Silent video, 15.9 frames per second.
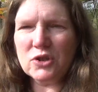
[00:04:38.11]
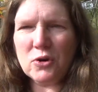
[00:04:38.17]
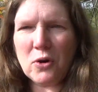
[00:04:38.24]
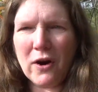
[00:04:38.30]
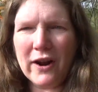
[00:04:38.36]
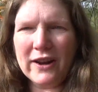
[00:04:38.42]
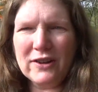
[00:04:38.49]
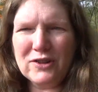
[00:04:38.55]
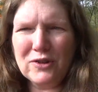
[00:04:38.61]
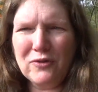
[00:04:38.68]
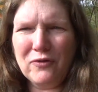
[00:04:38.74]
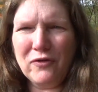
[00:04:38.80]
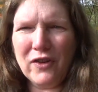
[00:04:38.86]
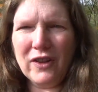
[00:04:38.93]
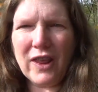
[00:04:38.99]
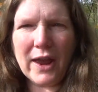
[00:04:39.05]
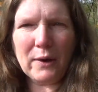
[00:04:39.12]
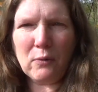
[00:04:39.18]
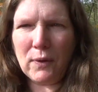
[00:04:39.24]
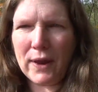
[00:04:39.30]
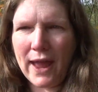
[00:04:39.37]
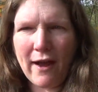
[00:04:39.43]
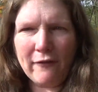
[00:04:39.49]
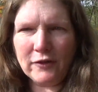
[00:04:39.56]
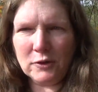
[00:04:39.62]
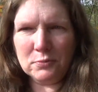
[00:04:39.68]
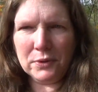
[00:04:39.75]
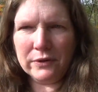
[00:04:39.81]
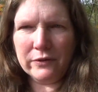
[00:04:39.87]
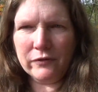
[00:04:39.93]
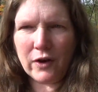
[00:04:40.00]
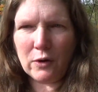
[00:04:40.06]
trying to feel like we have to
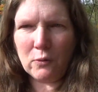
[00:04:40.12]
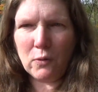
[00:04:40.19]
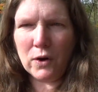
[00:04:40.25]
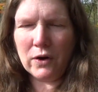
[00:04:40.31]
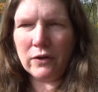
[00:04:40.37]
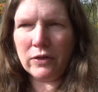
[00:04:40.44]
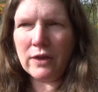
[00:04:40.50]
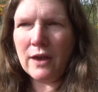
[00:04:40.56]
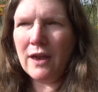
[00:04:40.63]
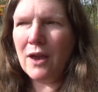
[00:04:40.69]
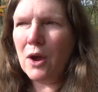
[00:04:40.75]
prove our worth,